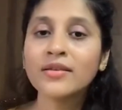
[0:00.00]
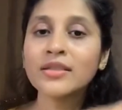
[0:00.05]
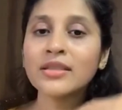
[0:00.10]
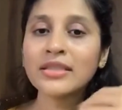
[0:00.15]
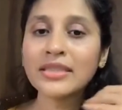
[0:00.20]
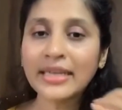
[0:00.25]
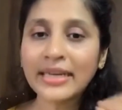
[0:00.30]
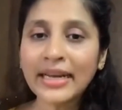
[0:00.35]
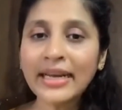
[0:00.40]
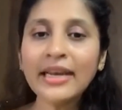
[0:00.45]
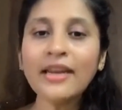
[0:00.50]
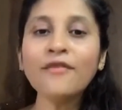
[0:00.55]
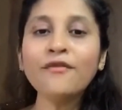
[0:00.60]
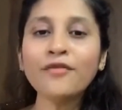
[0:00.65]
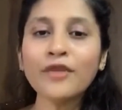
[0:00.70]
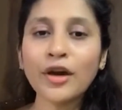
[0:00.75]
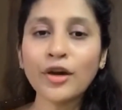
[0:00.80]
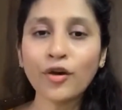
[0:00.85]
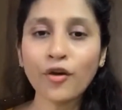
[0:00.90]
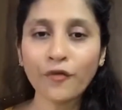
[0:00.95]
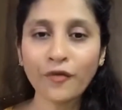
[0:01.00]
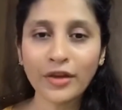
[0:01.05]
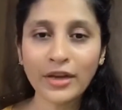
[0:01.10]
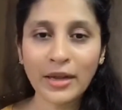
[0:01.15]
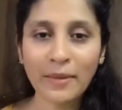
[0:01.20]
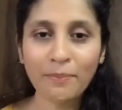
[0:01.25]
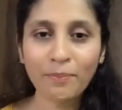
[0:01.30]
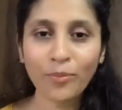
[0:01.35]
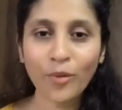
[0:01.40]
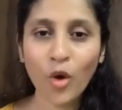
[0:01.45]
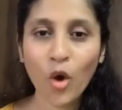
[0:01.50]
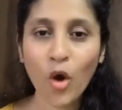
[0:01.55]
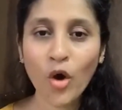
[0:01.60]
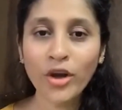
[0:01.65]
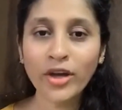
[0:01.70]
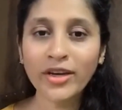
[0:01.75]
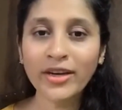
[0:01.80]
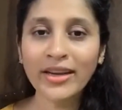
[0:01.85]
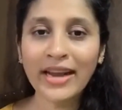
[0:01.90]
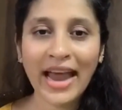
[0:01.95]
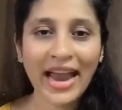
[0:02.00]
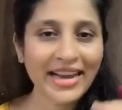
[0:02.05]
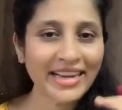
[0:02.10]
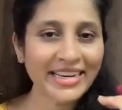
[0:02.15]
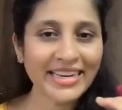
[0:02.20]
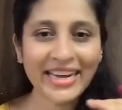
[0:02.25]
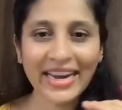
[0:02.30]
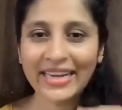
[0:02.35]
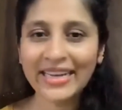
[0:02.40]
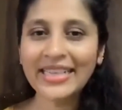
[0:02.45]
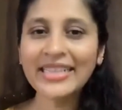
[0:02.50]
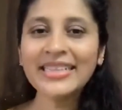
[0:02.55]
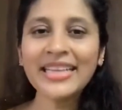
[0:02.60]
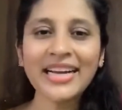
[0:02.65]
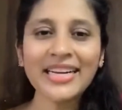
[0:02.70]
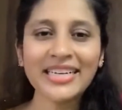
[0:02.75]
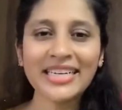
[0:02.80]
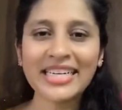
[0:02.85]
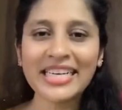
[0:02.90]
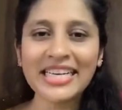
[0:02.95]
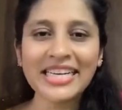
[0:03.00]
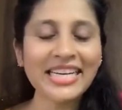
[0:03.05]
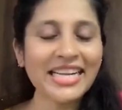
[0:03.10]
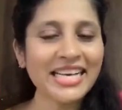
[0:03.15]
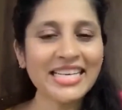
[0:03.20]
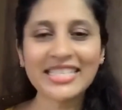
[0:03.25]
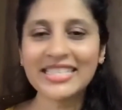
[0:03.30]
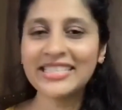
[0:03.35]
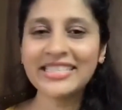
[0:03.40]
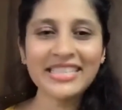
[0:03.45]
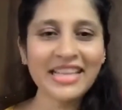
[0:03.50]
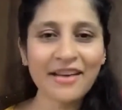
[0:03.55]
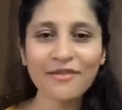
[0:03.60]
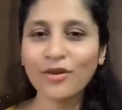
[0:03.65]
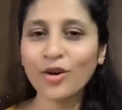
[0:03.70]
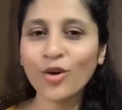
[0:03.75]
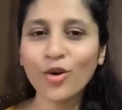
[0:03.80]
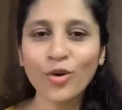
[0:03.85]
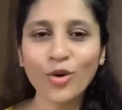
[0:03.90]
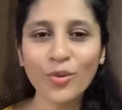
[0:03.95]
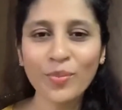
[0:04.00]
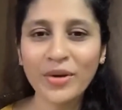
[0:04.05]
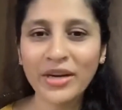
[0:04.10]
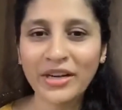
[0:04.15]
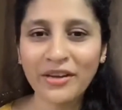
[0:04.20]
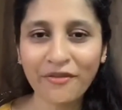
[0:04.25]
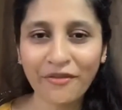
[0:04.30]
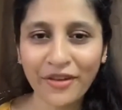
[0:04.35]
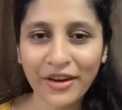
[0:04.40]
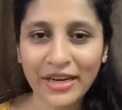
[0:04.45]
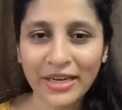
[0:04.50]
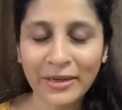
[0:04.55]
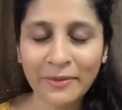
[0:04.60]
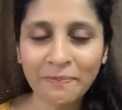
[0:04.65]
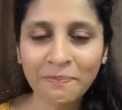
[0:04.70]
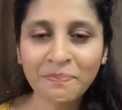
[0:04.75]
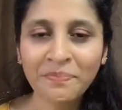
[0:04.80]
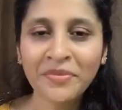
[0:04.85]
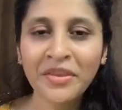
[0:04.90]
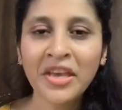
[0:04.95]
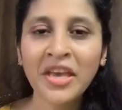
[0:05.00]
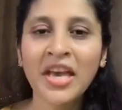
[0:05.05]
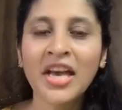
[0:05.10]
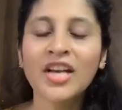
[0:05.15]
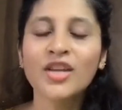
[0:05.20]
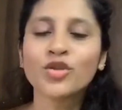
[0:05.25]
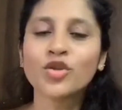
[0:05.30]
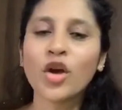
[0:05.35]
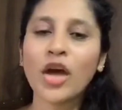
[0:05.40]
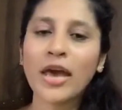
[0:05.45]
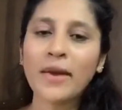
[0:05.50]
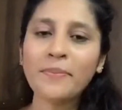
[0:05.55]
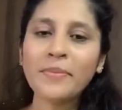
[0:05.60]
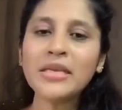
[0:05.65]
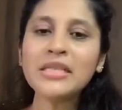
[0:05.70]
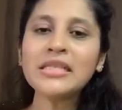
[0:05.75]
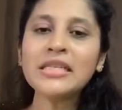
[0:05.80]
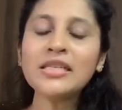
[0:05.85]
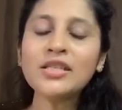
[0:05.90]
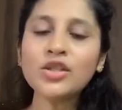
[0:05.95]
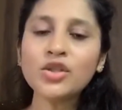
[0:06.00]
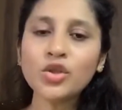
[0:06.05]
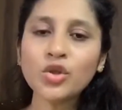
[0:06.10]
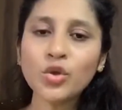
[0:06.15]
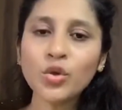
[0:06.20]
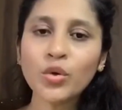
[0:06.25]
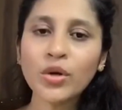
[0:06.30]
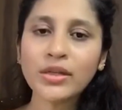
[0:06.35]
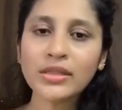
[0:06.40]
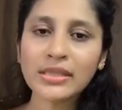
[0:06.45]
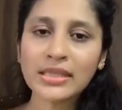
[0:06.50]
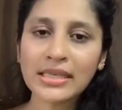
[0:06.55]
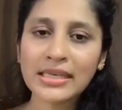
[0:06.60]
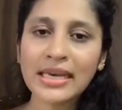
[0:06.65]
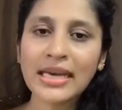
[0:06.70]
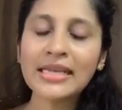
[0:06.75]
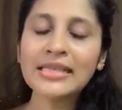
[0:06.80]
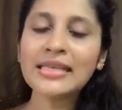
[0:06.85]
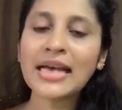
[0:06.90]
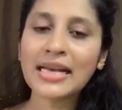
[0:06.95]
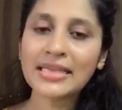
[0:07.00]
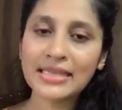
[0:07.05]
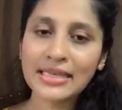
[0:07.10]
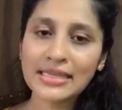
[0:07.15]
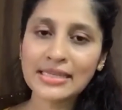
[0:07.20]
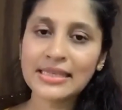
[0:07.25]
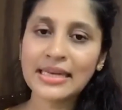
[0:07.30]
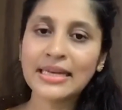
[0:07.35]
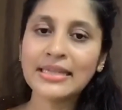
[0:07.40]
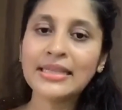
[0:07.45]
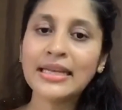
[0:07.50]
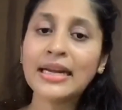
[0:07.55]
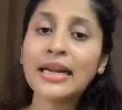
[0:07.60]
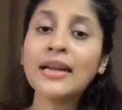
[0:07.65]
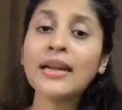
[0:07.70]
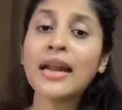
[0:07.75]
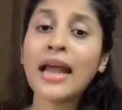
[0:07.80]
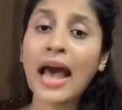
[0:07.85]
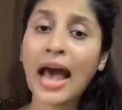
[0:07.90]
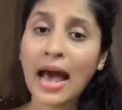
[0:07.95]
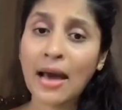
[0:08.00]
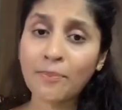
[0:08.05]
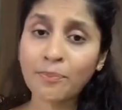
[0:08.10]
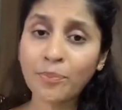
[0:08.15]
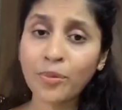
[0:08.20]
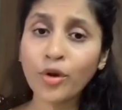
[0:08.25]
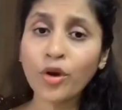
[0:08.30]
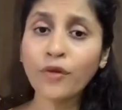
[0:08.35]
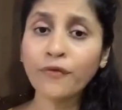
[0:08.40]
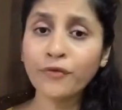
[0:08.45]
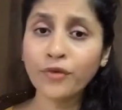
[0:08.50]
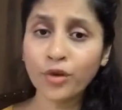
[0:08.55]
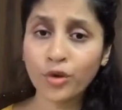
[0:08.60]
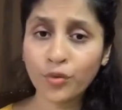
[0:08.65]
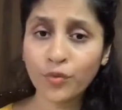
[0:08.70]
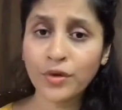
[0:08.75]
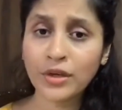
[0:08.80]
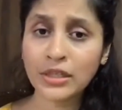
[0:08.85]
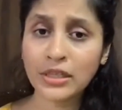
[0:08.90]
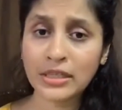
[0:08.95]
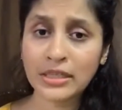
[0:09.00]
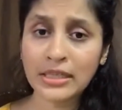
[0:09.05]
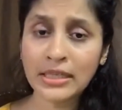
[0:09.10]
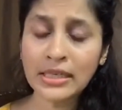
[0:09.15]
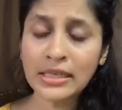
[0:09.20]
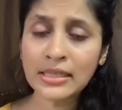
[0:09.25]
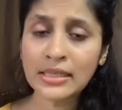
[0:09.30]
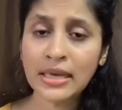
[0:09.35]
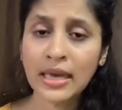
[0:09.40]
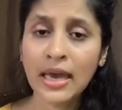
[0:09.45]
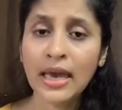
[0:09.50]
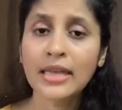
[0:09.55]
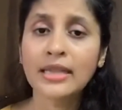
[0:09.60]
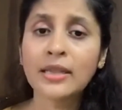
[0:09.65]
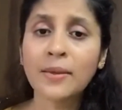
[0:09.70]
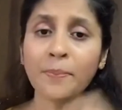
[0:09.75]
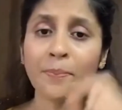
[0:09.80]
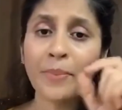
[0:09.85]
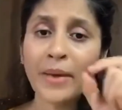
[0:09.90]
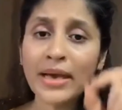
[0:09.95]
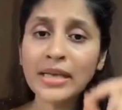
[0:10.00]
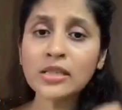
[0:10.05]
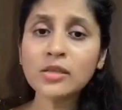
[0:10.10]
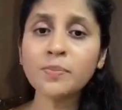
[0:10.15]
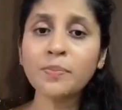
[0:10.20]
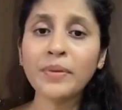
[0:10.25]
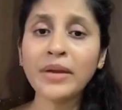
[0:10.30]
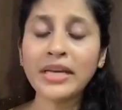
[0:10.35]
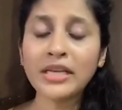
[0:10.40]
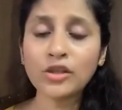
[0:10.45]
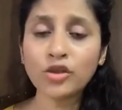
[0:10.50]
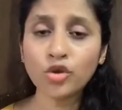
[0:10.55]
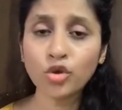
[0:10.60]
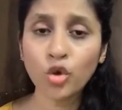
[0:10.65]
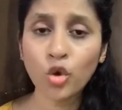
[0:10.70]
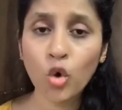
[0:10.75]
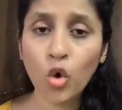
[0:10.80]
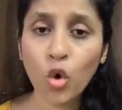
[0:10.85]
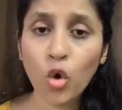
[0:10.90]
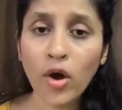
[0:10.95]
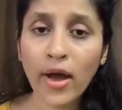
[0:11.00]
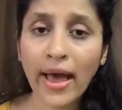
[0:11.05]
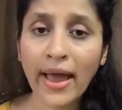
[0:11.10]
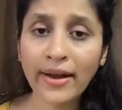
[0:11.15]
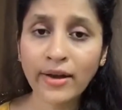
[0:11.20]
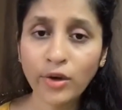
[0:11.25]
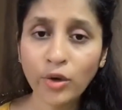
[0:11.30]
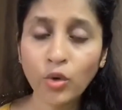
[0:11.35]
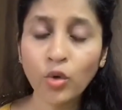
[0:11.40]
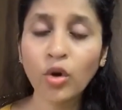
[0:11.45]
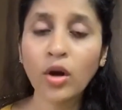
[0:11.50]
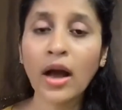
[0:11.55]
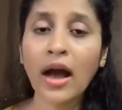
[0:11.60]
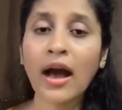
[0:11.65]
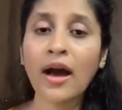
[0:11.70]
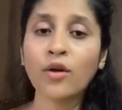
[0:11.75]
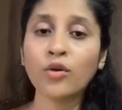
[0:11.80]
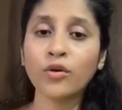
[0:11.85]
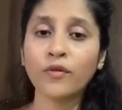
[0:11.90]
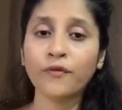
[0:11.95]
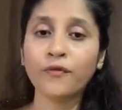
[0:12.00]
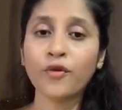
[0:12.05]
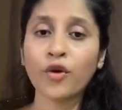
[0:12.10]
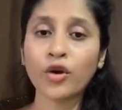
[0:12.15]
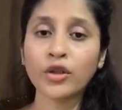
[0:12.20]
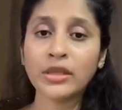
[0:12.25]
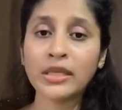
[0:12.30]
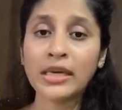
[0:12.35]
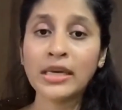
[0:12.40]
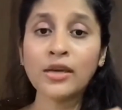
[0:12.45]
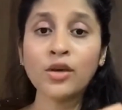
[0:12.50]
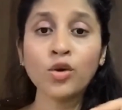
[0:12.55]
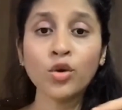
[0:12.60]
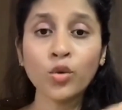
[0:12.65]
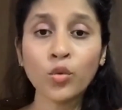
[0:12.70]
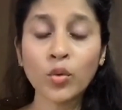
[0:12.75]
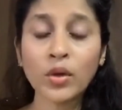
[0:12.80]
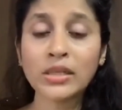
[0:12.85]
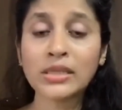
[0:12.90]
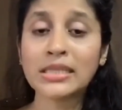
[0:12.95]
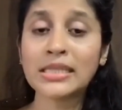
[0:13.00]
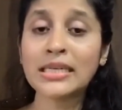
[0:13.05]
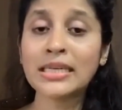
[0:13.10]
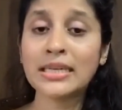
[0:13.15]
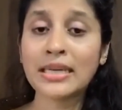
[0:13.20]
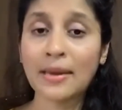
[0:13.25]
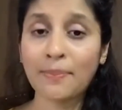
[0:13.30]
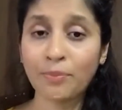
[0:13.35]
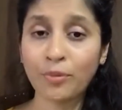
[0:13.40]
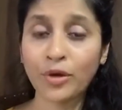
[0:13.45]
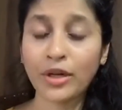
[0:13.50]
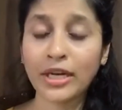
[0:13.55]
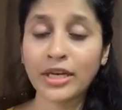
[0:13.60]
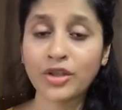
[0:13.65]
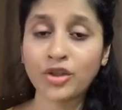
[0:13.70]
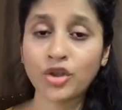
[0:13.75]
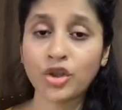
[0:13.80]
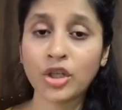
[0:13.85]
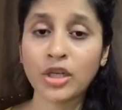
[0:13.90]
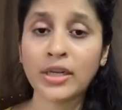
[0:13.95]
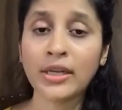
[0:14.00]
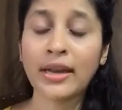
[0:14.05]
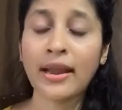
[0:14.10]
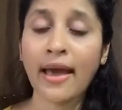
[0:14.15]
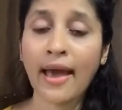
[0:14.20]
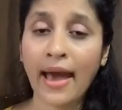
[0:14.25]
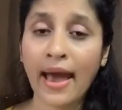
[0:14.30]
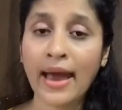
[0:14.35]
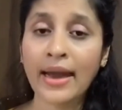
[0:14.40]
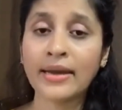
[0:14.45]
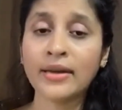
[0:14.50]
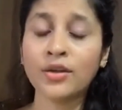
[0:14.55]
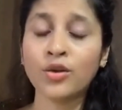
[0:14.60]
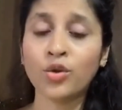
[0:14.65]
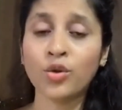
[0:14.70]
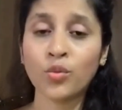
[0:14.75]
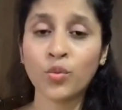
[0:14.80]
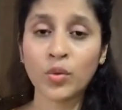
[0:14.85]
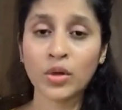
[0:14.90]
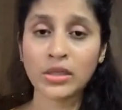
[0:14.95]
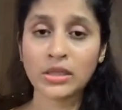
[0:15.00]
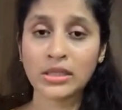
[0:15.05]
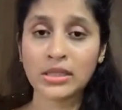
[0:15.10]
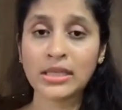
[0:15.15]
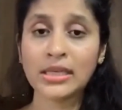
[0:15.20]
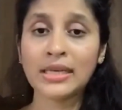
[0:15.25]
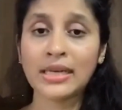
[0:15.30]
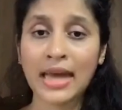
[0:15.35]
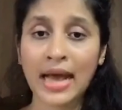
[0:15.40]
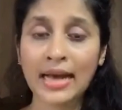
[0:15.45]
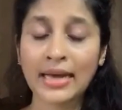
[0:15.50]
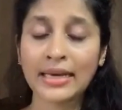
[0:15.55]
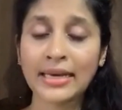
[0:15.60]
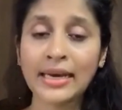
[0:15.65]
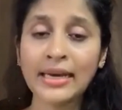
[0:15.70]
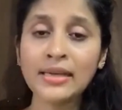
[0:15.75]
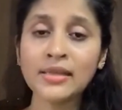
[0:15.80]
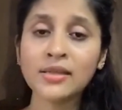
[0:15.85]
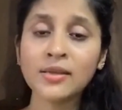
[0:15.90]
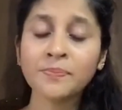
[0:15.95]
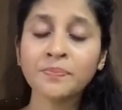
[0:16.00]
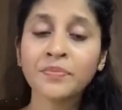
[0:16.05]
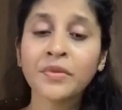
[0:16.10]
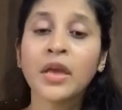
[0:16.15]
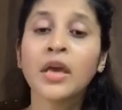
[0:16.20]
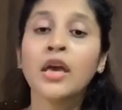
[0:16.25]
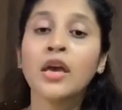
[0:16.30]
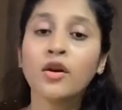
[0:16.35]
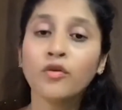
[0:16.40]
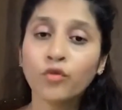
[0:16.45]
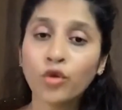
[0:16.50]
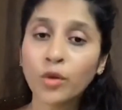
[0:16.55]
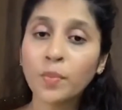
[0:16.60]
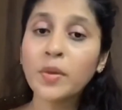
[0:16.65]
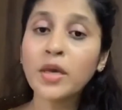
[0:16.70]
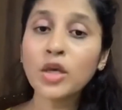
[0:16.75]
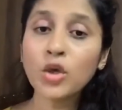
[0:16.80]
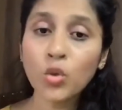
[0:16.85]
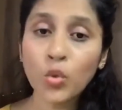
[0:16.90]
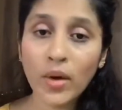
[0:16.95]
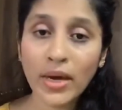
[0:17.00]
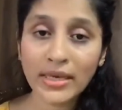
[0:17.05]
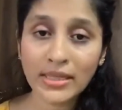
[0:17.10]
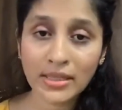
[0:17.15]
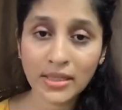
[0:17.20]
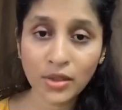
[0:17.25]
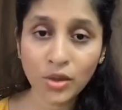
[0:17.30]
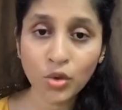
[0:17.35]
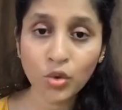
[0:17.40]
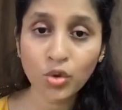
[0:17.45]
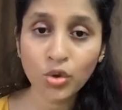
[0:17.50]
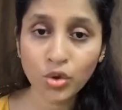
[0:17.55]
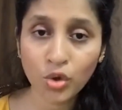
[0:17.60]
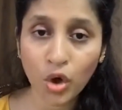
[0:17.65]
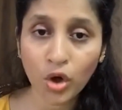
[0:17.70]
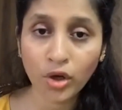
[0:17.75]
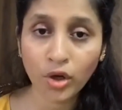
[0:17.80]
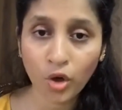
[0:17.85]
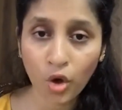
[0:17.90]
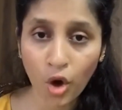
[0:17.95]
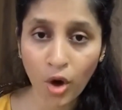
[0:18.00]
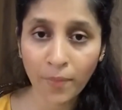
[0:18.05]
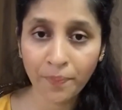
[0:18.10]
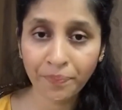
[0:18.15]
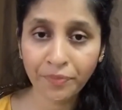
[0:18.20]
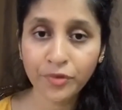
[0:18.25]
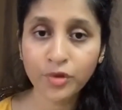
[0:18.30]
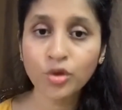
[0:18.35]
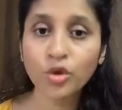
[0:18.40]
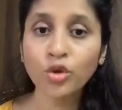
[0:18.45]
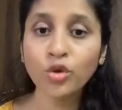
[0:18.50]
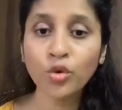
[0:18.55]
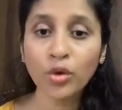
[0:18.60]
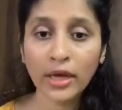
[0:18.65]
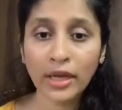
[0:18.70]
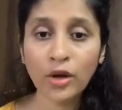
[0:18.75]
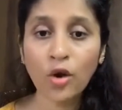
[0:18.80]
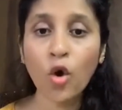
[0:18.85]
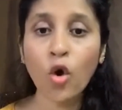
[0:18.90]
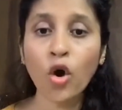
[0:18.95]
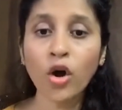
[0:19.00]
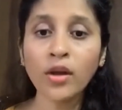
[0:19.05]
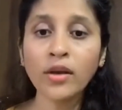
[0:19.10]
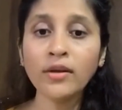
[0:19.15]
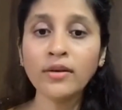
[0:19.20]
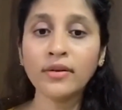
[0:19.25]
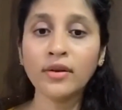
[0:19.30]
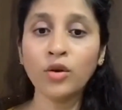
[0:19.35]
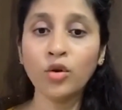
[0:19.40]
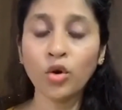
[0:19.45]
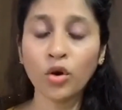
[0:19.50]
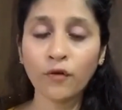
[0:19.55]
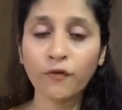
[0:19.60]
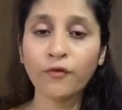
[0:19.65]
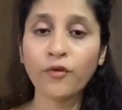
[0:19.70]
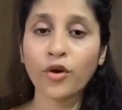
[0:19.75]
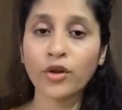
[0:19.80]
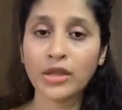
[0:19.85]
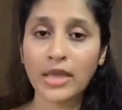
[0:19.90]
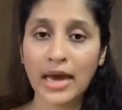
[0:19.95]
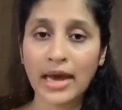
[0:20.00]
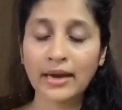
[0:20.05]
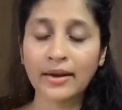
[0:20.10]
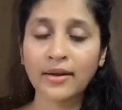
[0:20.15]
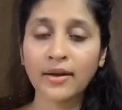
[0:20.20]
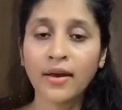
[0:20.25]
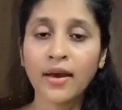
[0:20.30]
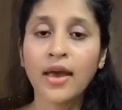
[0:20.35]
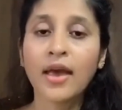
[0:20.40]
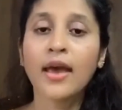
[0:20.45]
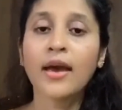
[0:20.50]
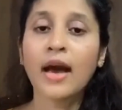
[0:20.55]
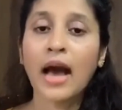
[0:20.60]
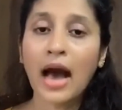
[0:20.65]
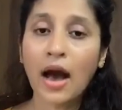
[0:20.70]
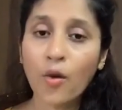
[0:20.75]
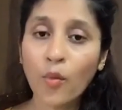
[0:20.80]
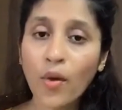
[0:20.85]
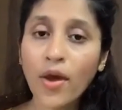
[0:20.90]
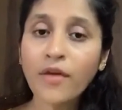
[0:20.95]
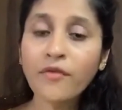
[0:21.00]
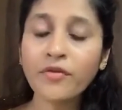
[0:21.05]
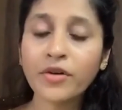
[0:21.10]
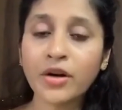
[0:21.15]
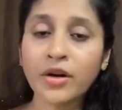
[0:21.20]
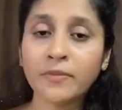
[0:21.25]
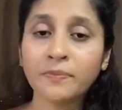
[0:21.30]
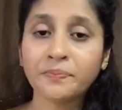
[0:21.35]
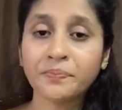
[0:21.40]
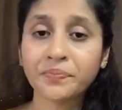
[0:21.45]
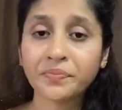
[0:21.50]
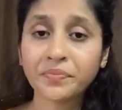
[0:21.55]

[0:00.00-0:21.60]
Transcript: sitting in front of an employer and getting that deal is never going to be difficult so MS and CS, as I said, there are ample of universities. The best place to go and look out for the university reputation and university rankings would be usnews.com. So you can all look for that. However,